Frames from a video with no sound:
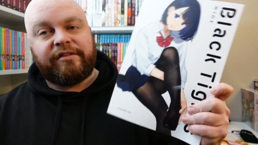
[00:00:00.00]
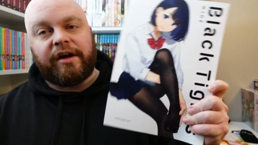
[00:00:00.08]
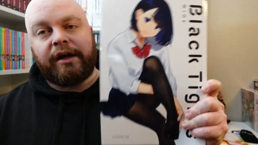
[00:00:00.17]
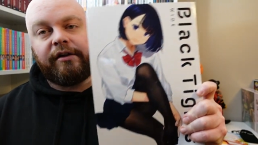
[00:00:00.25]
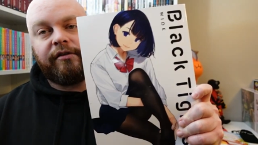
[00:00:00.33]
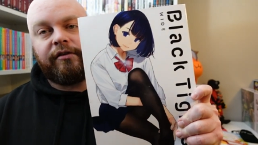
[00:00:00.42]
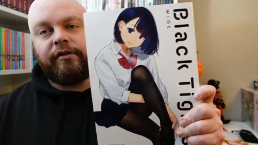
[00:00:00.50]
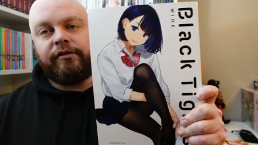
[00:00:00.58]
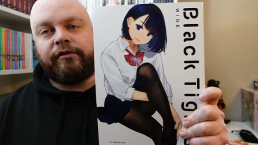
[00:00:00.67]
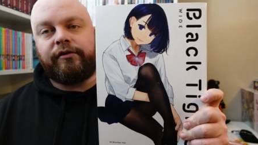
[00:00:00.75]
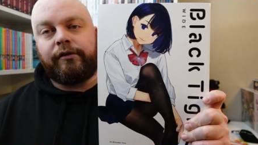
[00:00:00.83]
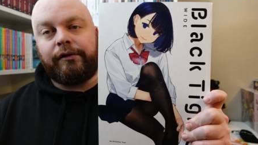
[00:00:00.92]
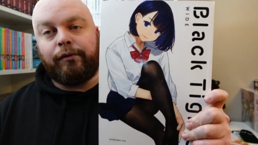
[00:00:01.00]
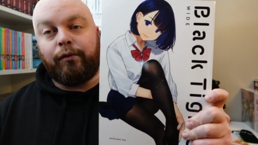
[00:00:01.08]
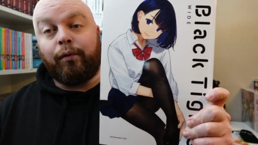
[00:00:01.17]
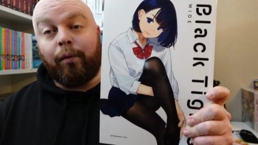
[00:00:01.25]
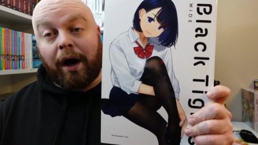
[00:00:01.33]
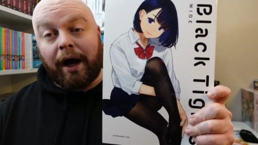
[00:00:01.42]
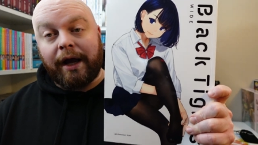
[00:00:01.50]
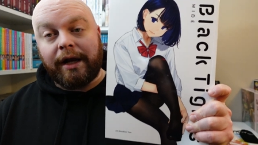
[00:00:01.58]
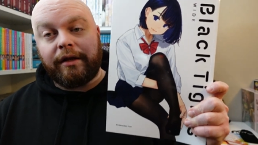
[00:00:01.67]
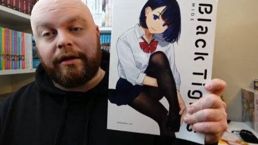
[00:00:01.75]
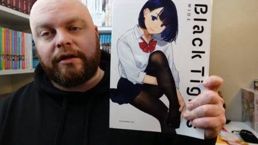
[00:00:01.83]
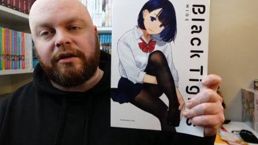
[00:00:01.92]
Tights. This is the wide
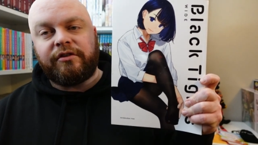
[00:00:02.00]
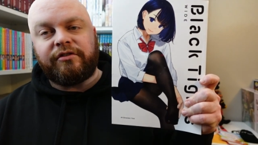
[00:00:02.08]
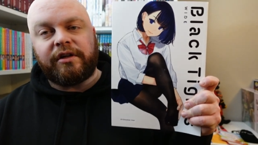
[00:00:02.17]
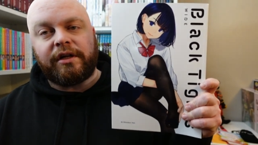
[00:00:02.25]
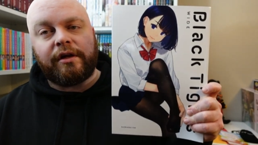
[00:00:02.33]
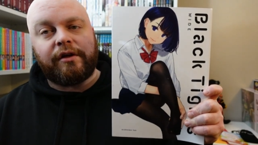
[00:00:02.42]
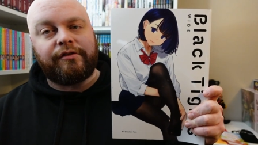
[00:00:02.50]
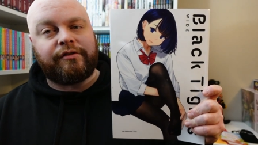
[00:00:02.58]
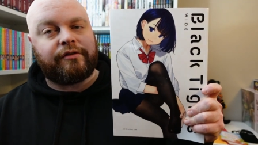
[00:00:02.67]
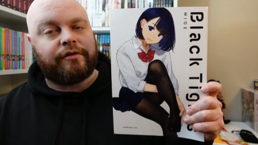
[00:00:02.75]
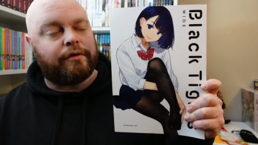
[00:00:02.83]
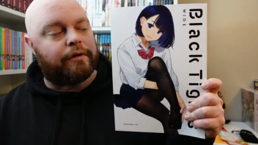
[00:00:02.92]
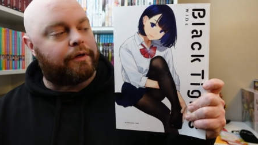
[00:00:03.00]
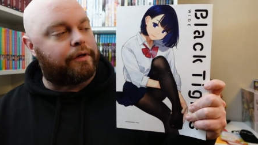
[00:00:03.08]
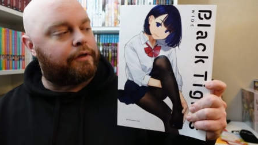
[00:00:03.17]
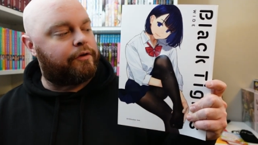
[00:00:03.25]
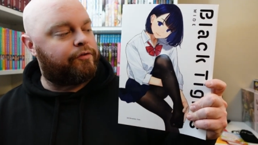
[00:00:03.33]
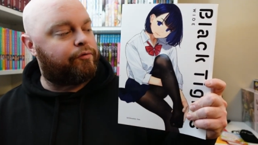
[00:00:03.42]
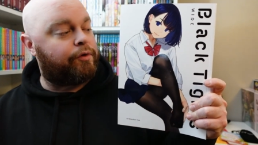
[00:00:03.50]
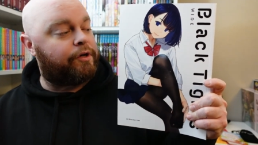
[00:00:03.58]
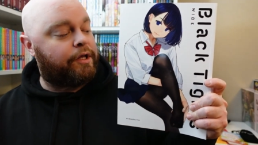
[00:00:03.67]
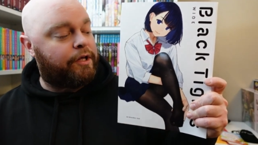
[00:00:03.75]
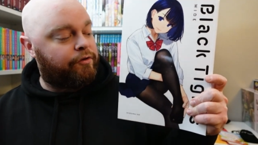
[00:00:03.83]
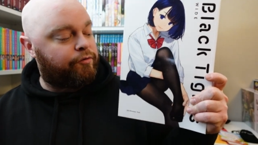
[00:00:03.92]
edition, I guess. This one
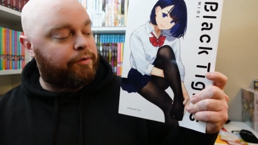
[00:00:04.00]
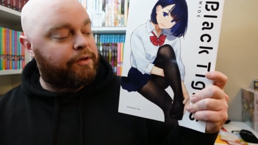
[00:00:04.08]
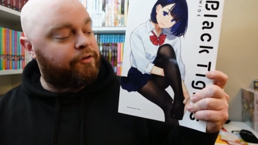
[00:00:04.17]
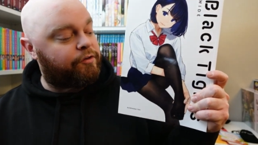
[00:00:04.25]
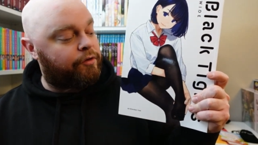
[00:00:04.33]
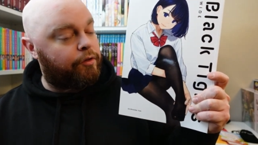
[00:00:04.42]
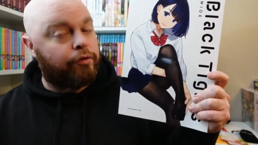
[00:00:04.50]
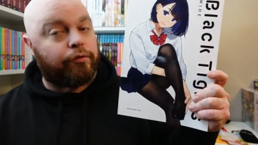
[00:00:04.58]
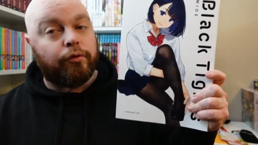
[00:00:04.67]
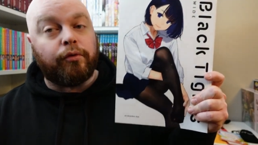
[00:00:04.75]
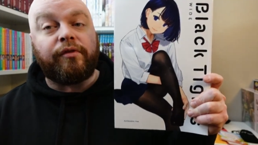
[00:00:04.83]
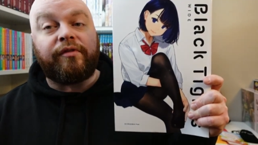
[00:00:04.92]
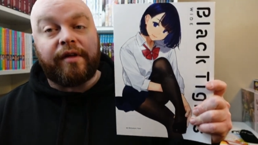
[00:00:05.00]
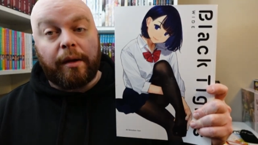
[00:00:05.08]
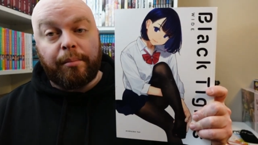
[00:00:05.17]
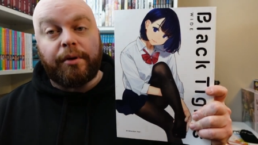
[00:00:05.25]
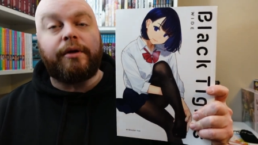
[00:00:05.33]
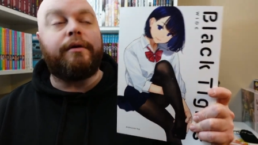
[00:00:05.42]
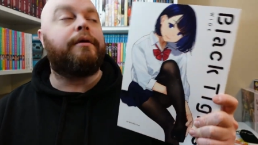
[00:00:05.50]
is released through Dempa.